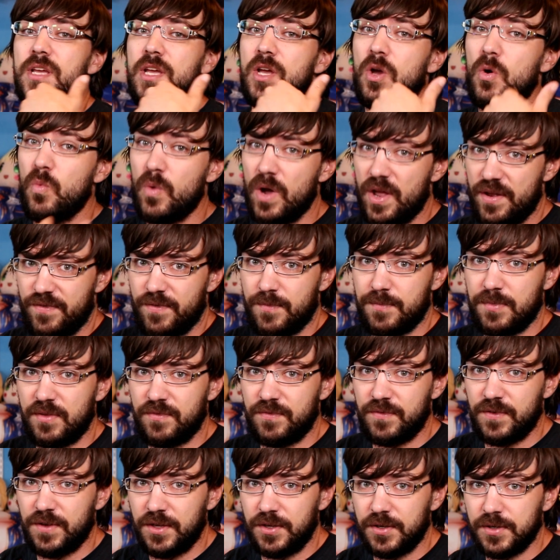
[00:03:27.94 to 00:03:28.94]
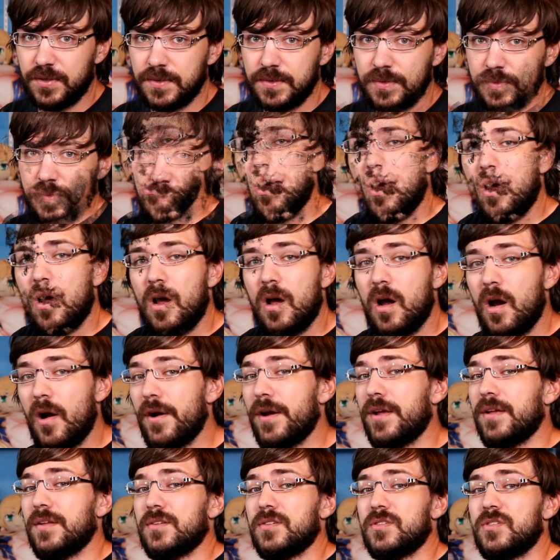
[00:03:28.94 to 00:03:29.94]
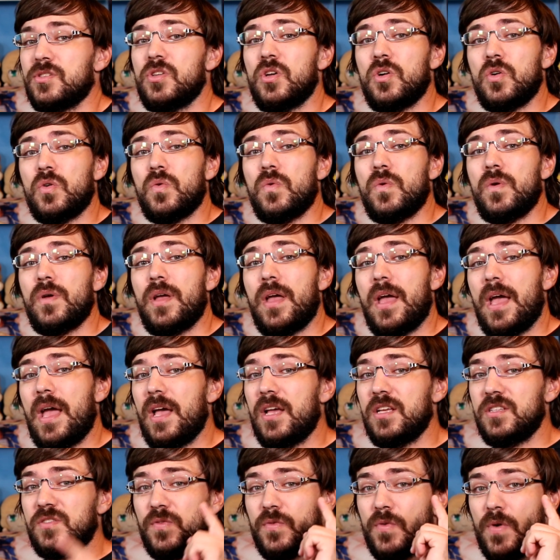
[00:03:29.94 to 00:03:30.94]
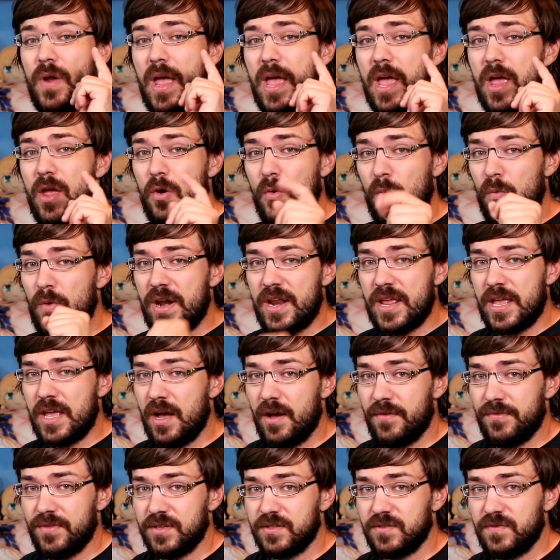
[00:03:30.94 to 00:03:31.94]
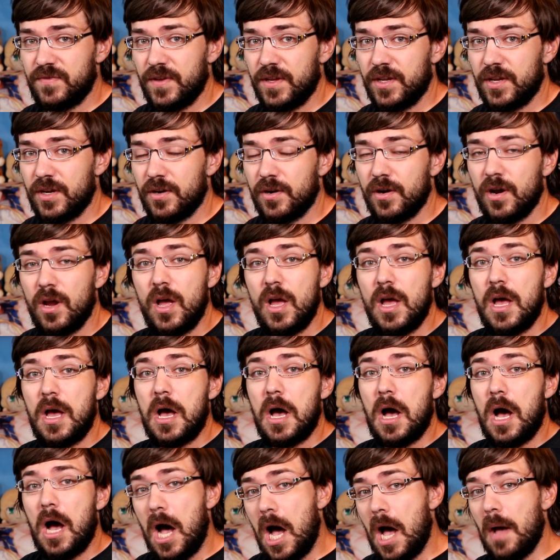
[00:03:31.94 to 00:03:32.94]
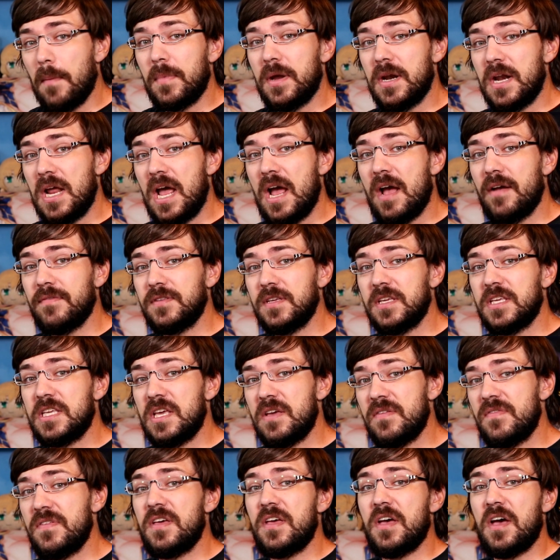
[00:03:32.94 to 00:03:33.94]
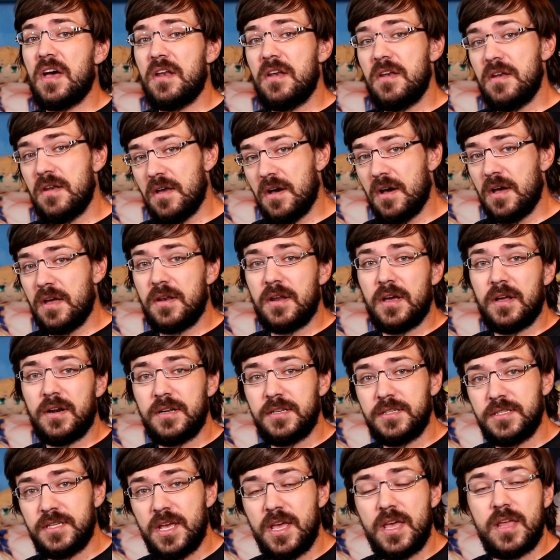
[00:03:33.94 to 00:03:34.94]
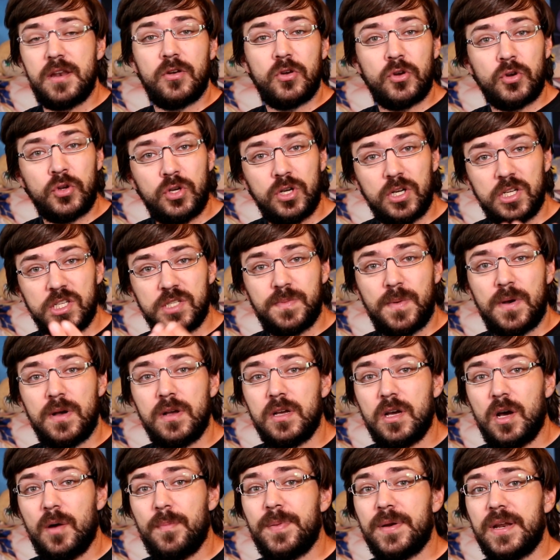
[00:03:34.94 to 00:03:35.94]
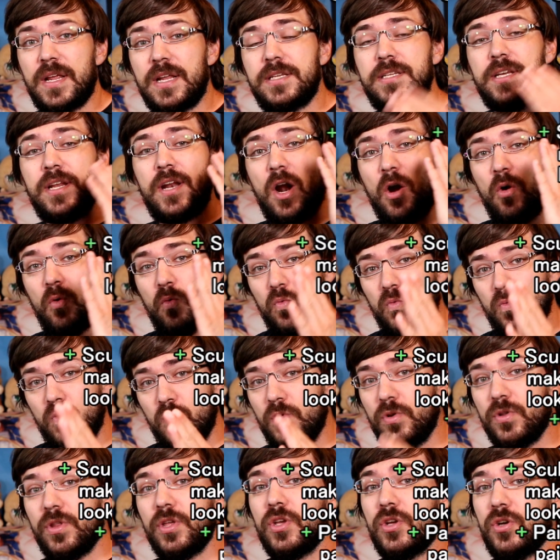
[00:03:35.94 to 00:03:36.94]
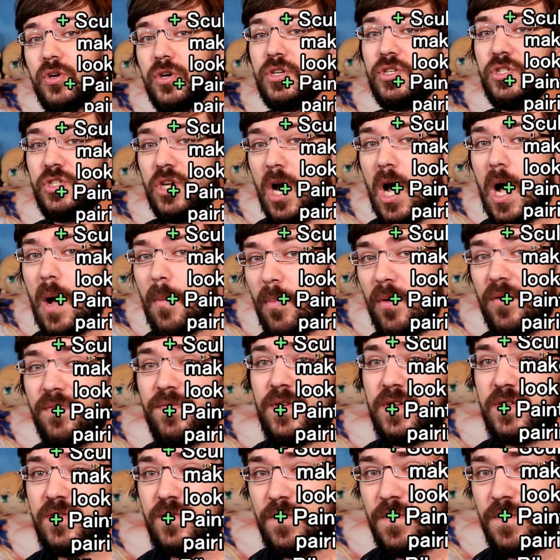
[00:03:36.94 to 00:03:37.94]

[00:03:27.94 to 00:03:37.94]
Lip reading: take away from the figure. Alright, so, as for a rating of this figure, I'm gonna have to give it a 9 out of 10. Goodsmall Company did a really good job with this